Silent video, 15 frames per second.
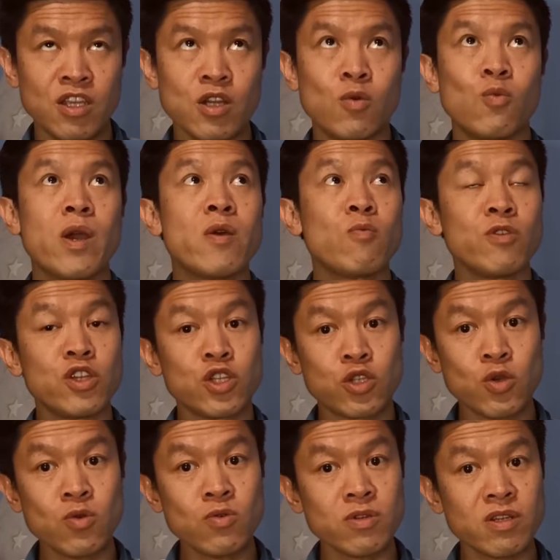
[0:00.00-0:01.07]
Now, when we
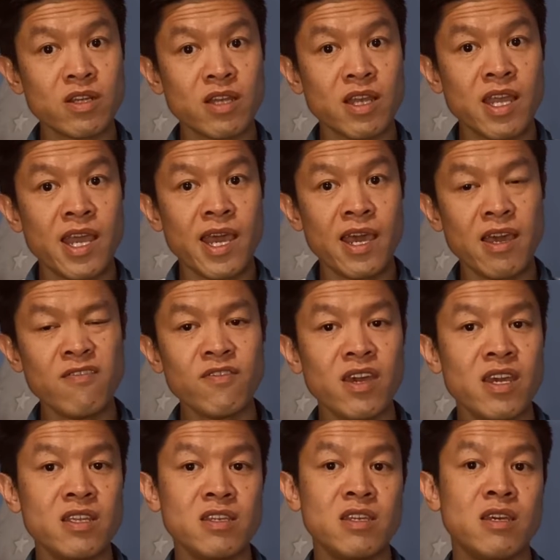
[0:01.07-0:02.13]
don't have
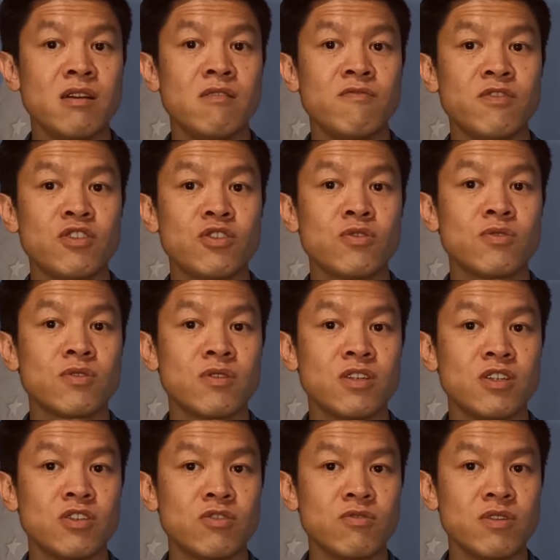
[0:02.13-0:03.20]
any health issues or
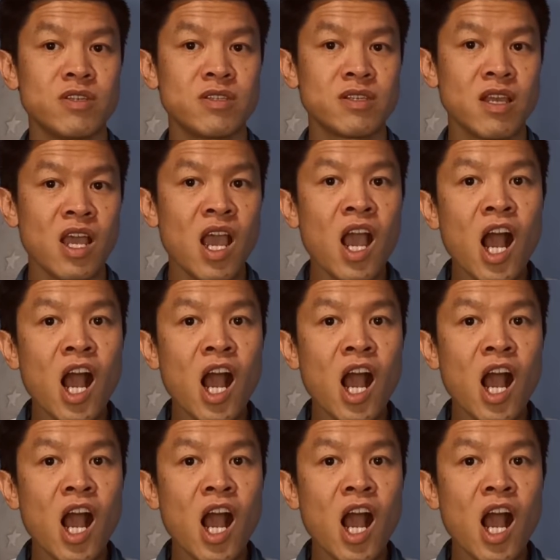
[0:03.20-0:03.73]
injuries,